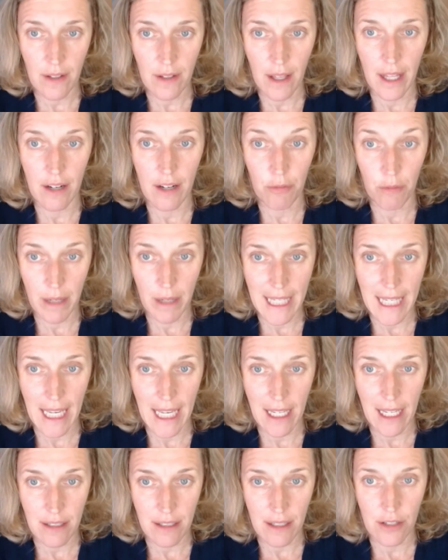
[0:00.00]
and if we
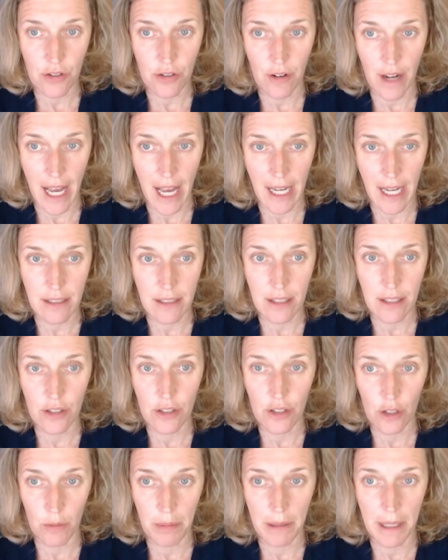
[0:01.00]
can't attract
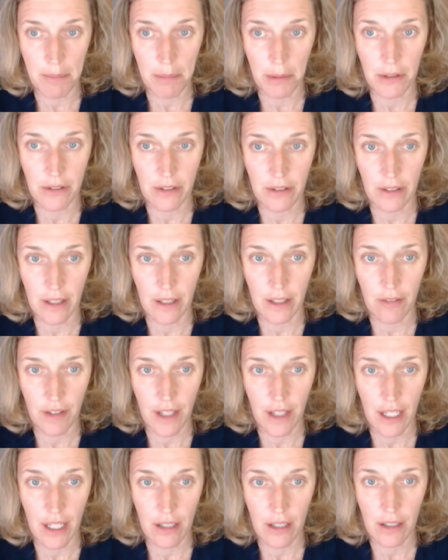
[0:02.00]
new people to live
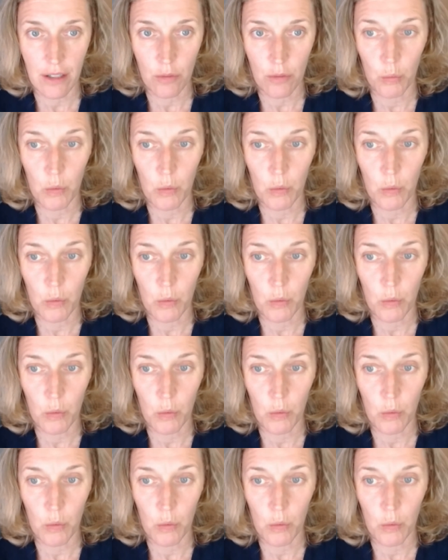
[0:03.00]
here,